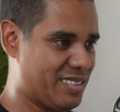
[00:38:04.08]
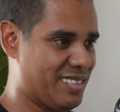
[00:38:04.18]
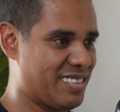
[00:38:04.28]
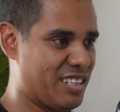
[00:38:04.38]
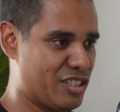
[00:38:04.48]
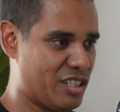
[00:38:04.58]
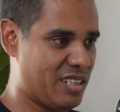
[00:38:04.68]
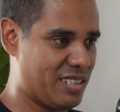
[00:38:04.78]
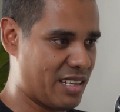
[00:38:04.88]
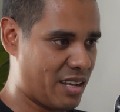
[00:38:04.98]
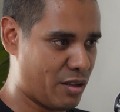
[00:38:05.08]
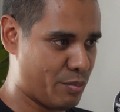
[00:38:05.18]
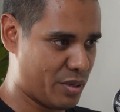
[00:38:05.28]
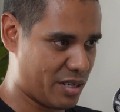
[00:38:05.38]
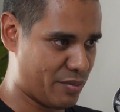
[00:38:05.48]
this, that she needs
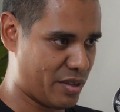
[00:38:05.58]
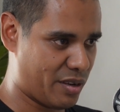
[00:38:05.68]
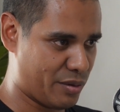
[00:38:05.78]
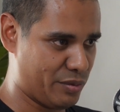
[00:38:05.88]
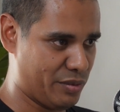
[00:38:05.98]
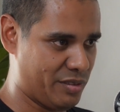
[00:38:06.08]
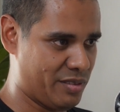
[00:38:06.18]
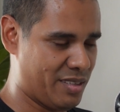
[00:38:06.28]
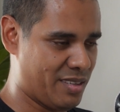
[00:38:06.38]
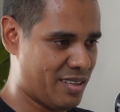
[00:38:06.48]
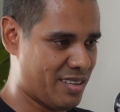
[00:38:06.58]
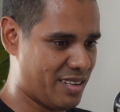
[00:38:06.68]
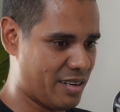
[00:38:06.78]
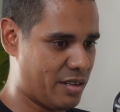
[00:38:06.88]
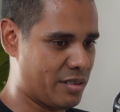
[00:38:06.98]
help around the house,
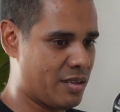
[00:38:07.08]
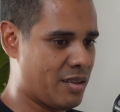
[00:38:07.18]
right?